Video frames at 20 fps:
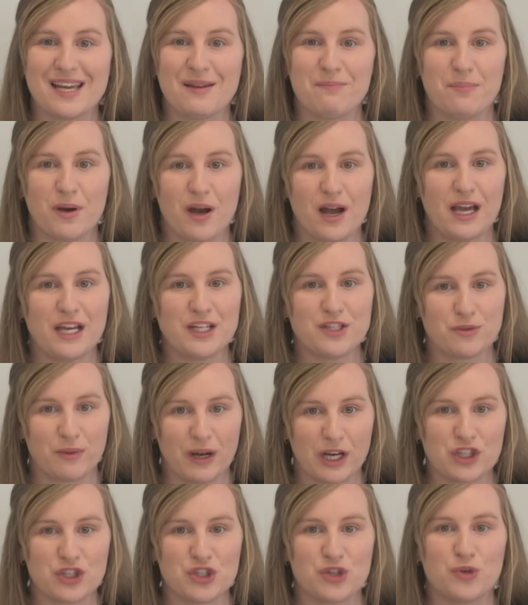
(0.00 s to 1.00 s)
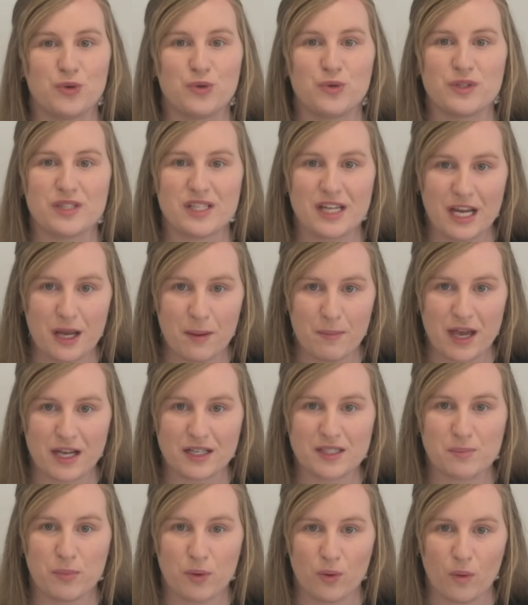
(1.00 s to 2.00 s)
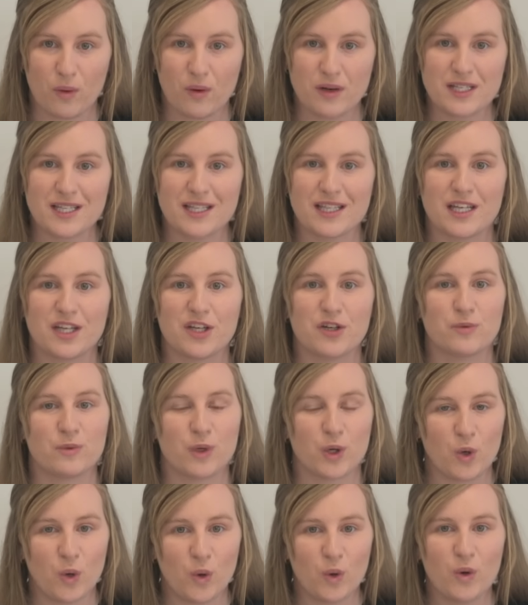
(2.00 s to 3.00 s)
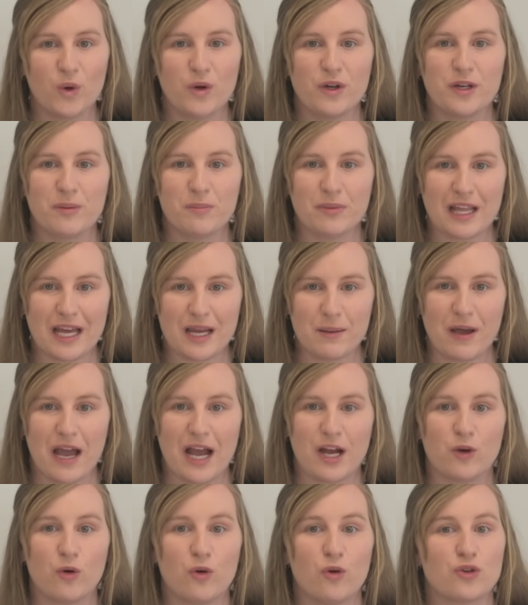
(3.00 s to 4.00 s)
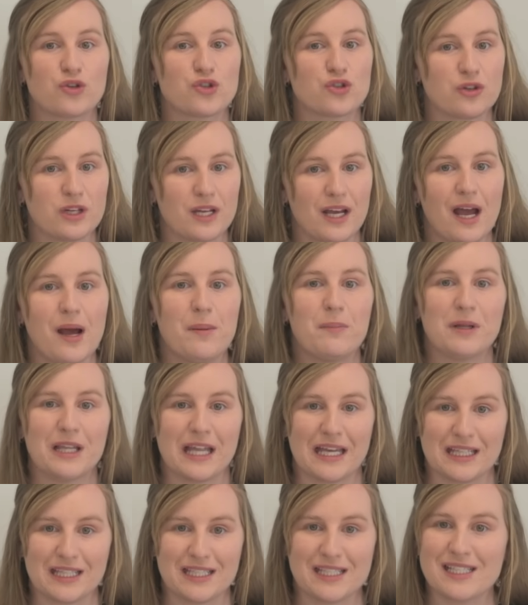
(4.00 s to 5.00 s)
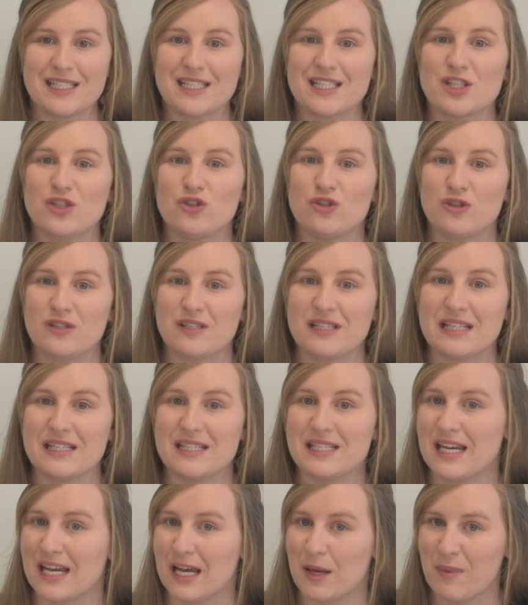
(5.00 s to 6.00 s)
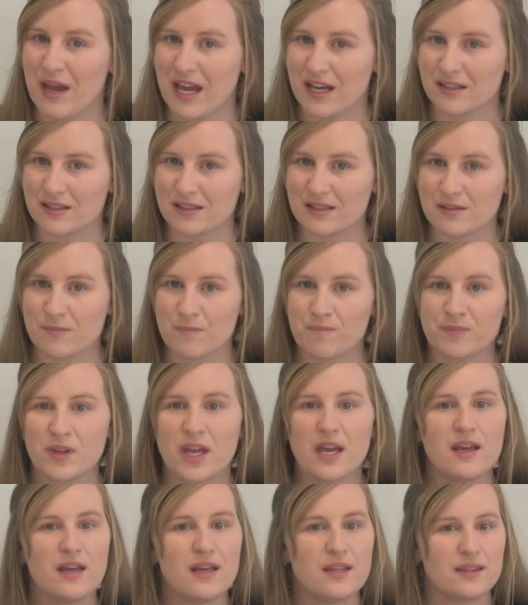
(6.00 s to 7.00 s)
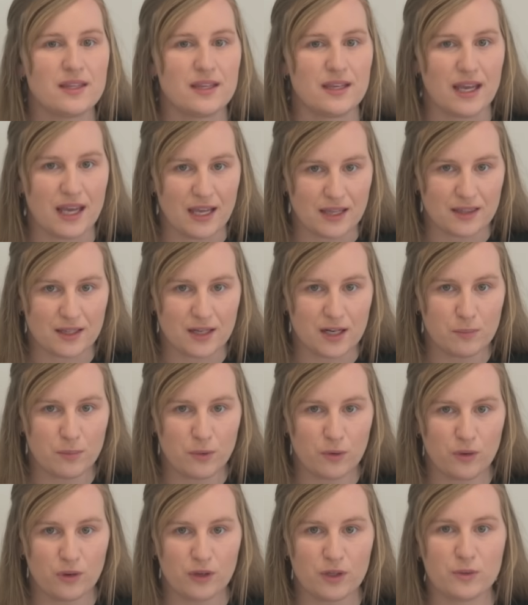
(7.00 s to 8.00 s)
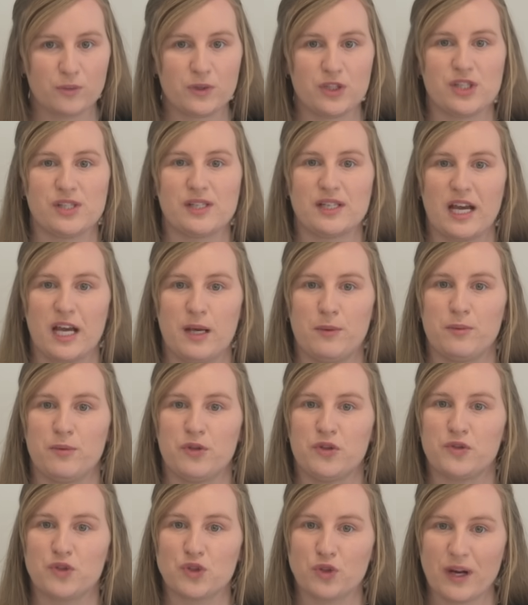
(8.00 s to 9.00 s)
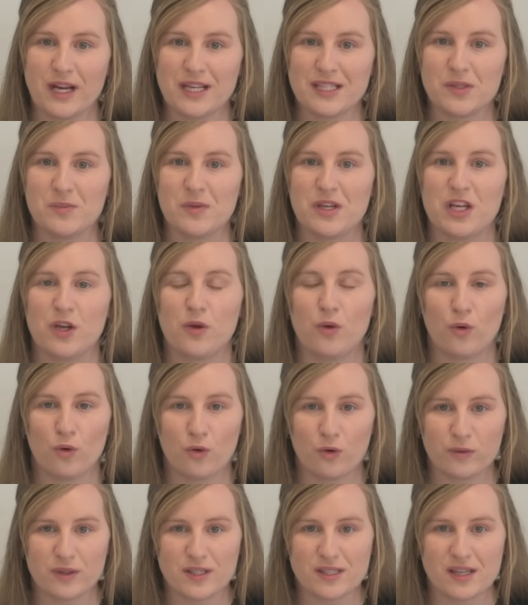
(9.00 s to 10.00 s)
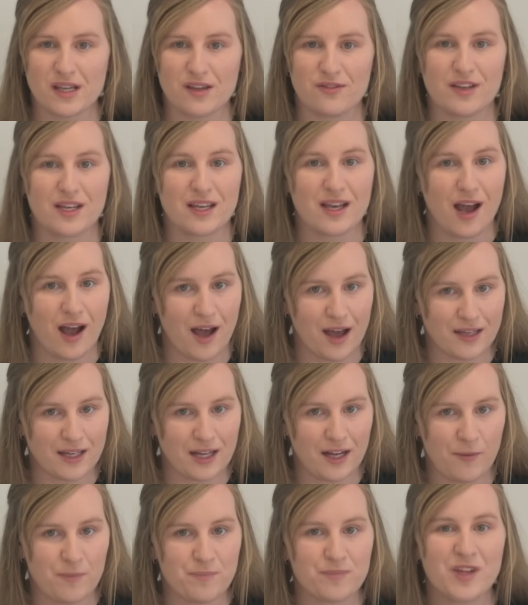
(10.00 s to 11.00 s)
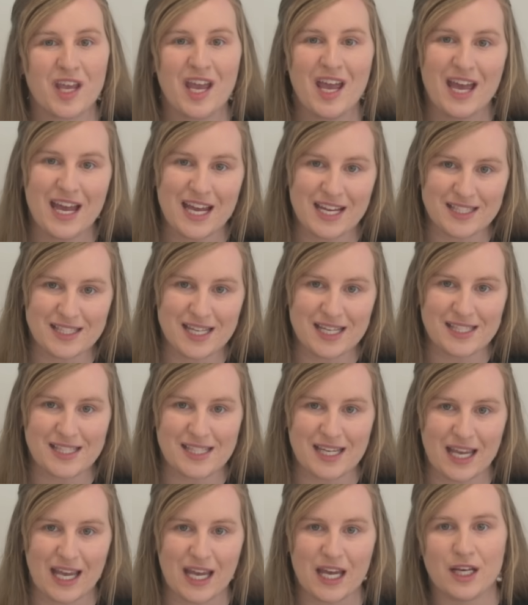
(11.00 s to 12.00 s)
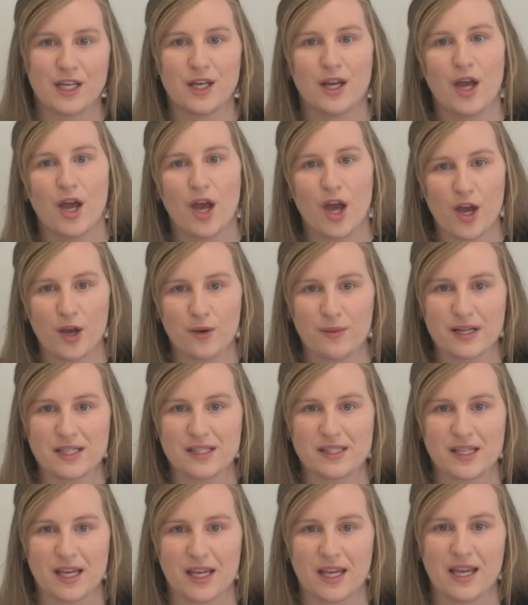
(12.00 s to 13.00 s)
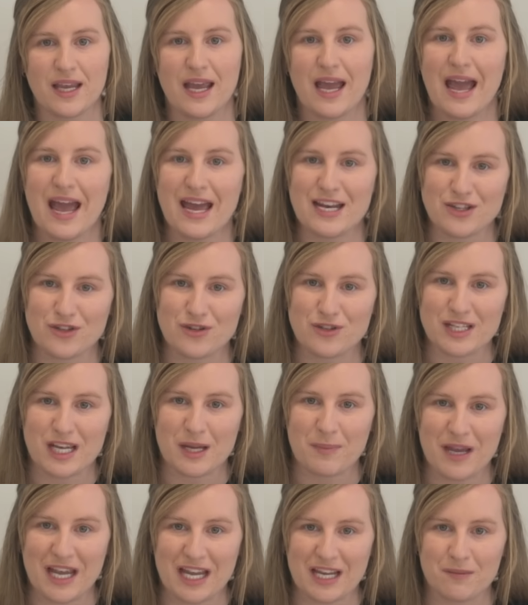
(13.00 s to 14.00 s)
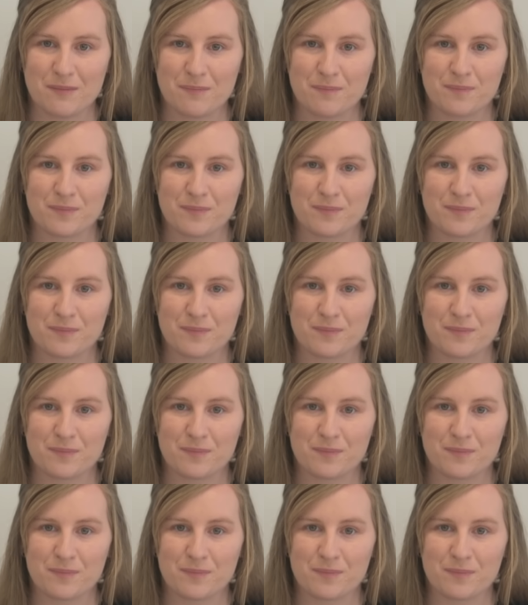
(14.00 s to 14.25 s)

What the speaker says: a bi-directional DMX port that can record, playback or trigger playlists using DMX. The Ethernet port, which is capable of transmitting or receiving ARTNet, SACN, OSC and UDP.